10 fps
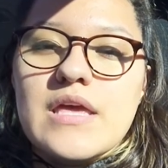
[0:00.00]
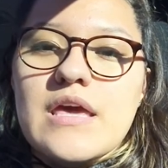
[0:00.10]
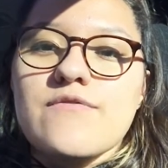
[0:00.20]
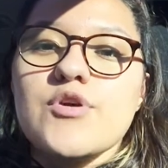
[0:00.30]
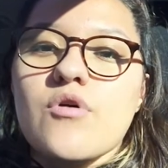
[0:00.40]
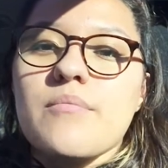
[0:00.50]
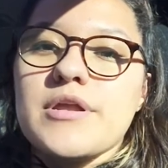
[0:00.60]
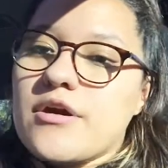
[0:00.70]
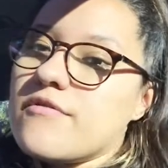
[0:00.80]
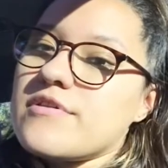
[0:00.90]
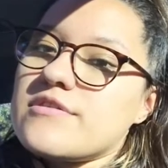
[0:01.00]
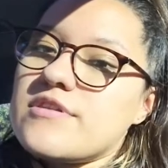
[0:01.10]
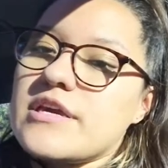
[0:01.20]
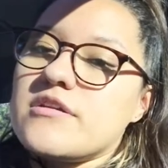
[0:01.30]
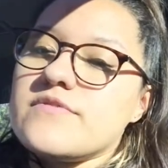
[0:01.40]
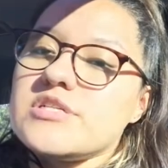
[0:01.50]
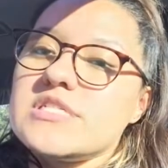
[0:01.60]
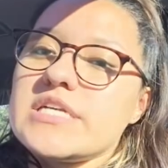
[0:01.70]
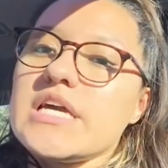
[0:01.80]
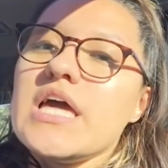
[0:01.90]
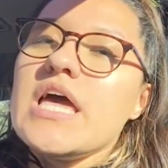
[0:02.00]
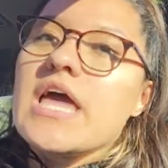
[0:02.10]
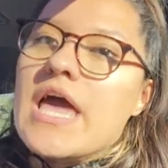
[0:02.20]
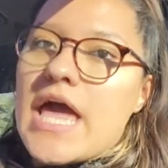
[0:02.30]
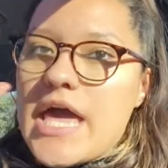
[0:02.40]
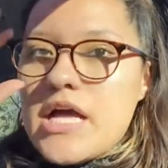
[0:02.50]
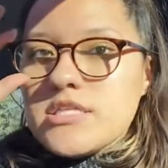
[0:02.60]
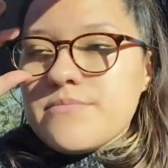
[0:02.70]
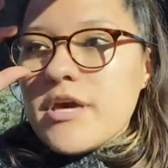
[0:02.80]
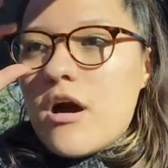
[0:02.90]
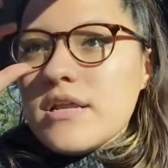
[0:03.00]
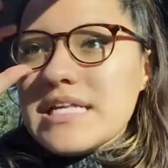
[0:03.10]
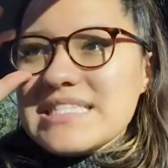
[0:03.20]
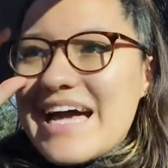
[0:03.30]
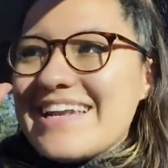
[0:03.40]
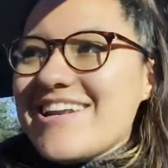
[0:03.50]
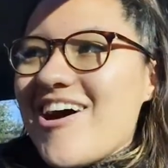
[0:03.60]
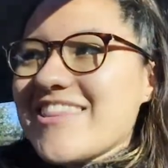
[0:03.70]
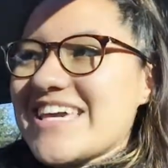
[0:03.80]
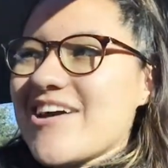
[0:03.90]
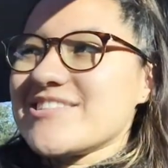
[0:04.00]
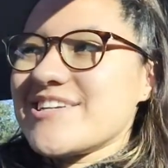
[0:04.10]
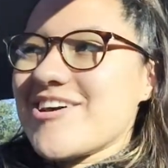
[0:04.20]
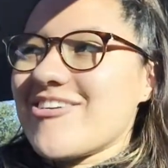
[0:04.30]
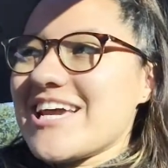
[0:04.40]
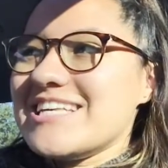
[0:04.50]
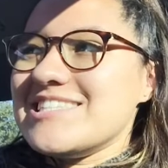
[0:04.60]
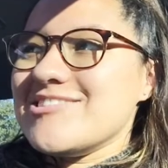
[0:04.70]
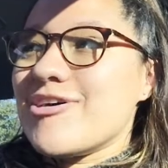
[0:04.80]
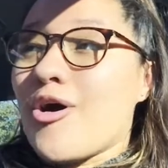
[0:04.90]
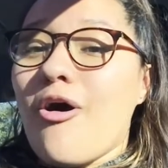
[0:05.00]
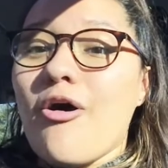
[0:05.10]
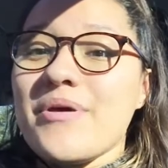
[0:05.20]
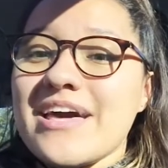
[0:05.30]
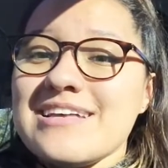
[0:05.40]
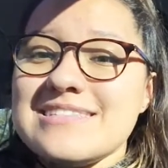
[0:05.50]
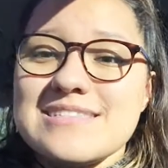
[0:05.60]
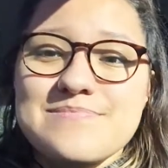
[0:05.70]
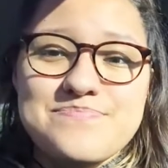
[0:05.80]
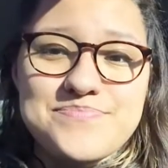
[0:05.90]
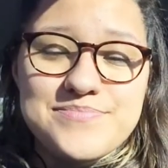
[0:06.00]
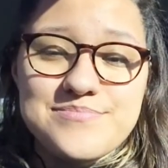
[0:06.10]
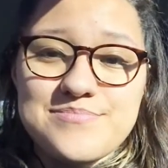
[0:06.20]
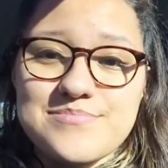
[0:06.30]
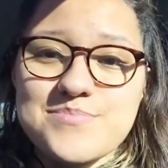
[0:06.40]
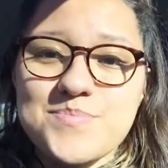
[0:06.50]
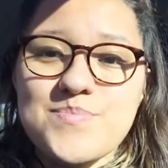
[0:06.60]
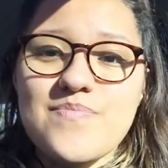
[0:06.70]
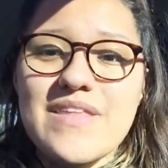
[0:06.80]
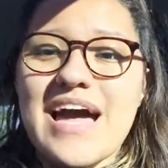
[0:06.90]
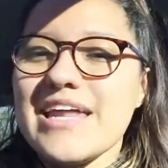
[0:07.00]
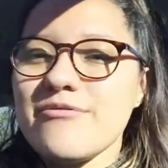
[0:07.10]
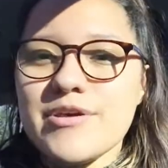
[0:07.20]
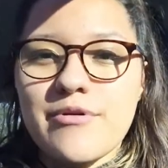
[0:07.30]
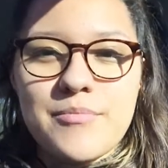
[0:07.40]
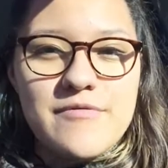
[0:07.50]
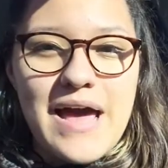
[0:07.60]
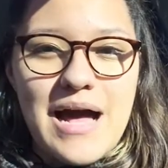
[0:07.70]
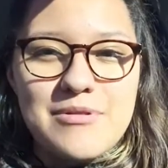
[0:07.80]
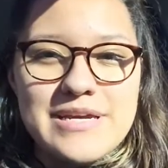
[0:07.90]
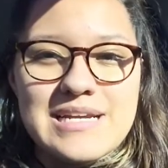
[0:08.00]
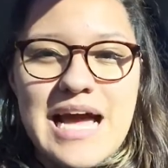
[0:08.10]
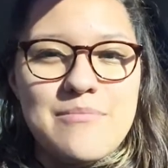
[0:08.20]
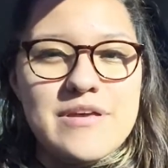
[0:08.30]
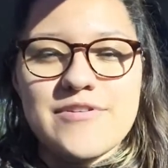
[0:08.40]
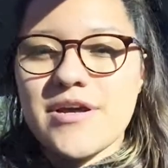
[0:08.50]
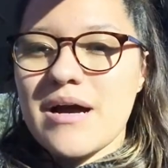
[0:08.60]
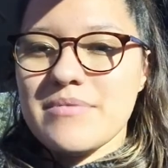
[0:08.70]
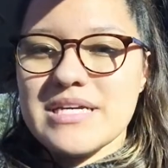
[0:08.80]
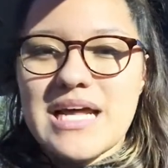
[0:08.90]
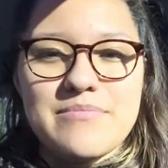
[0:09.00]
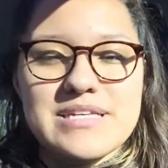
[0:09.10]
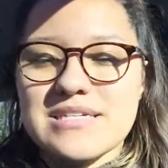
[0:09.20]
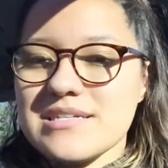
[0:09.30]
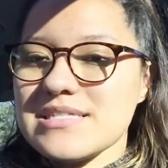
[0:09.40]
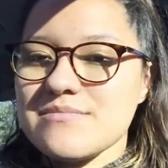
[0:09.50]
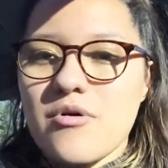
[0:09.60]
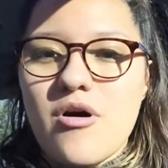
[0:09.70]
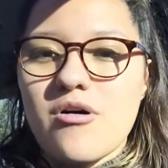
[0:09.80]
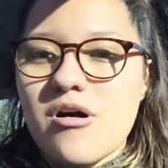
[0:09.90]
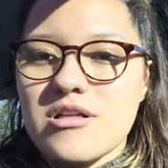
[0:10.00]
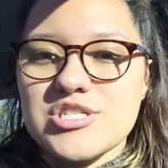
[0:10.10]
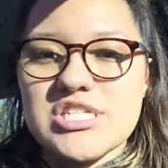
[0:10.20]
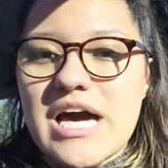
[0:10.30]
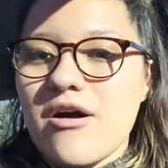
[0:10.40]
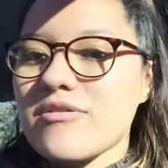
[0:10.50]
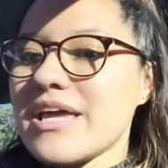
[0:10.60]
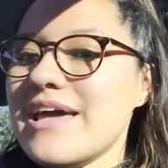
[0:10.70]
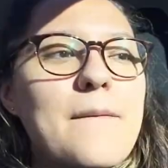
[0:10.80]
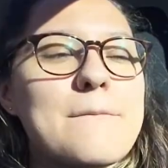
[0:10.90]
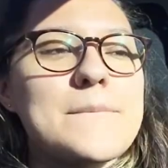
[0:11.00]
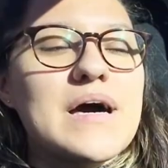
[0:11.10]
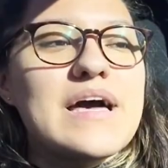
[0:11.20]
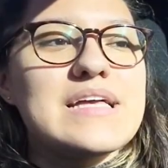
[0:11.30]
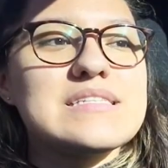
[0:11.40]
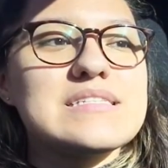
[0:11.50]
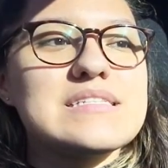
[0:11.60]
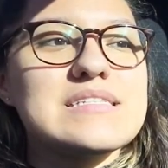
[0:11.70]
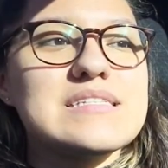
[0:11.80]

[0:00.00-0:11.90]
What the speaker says: if you want me to go to that university. And to be honest, I did not think I was going to go to ACU at all because I didn't really want to move to Abilene. If you know Abilene, Abilene's like a small college town, but